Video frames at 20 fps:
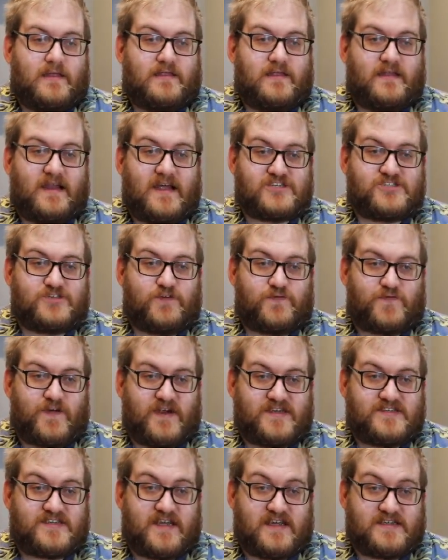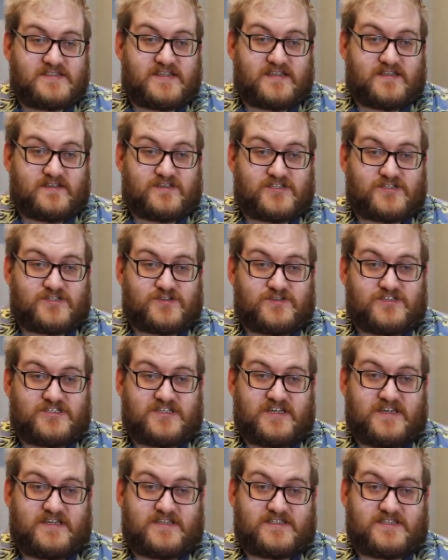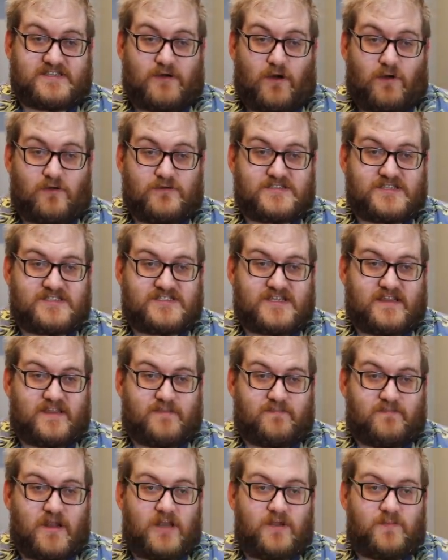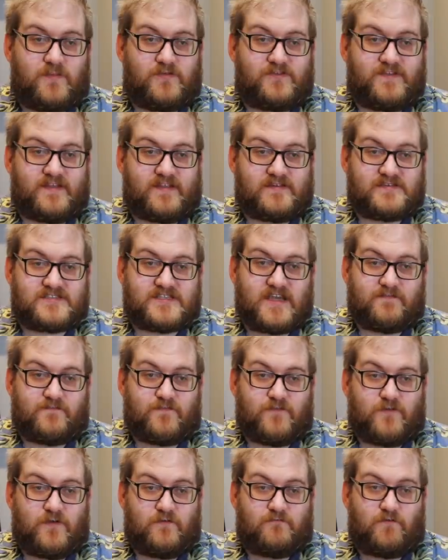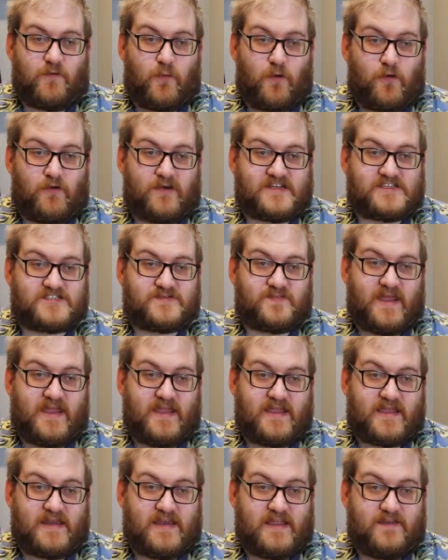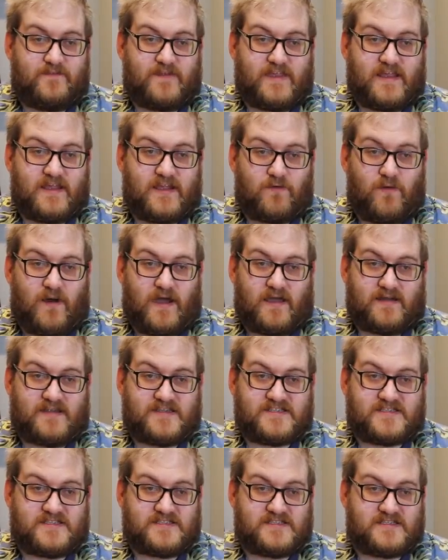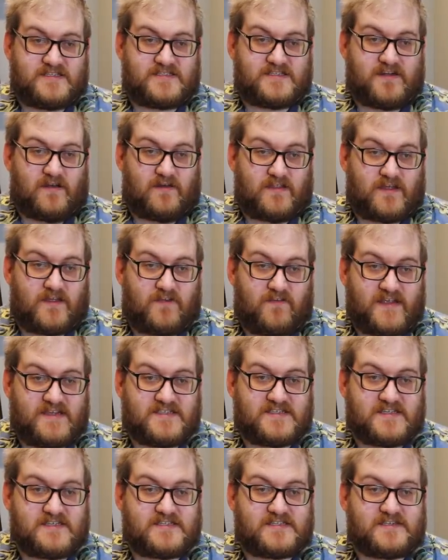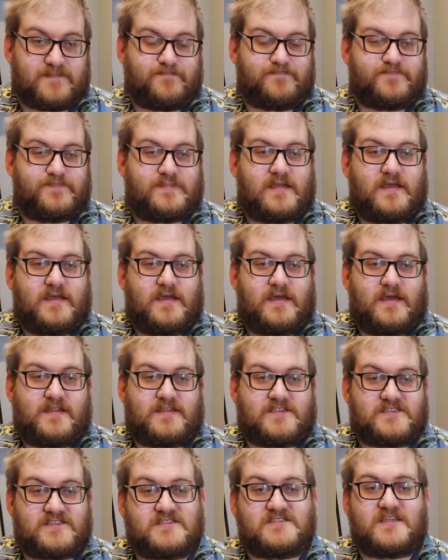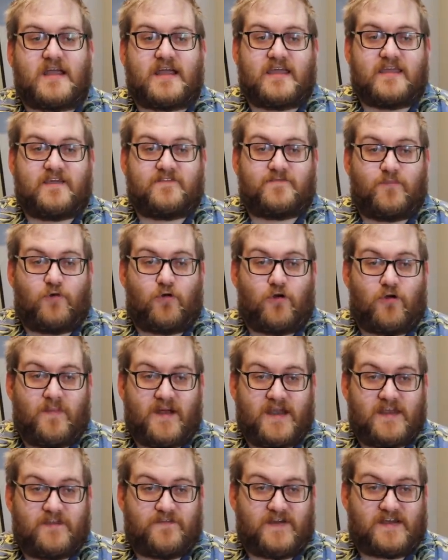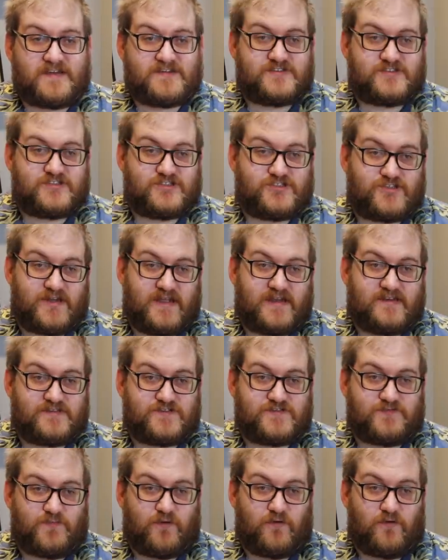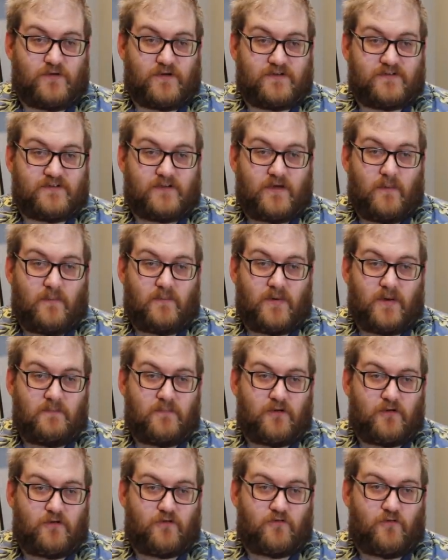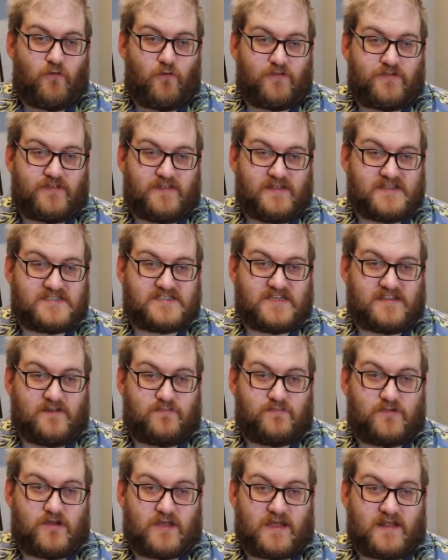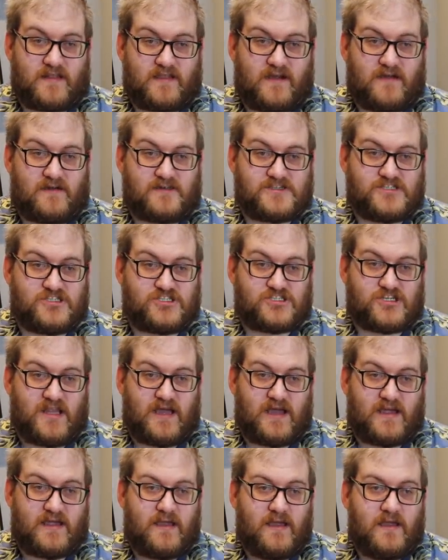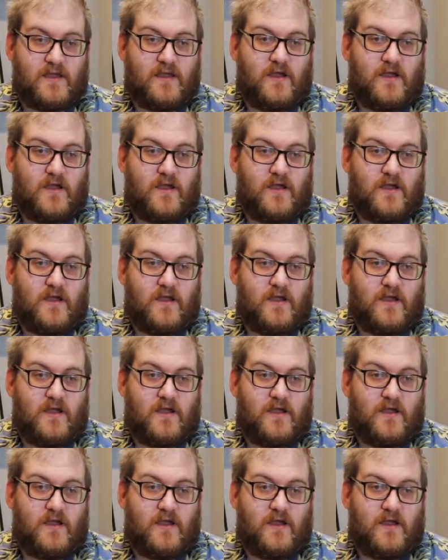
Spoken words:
The National Franchise Dealers Association also said that multiple dealers have reported a spike in EV inquiries since the start of the crisis. The Society of Motor Manufacturers and Traders reported bumper growth in the sale of plug-in cars in July,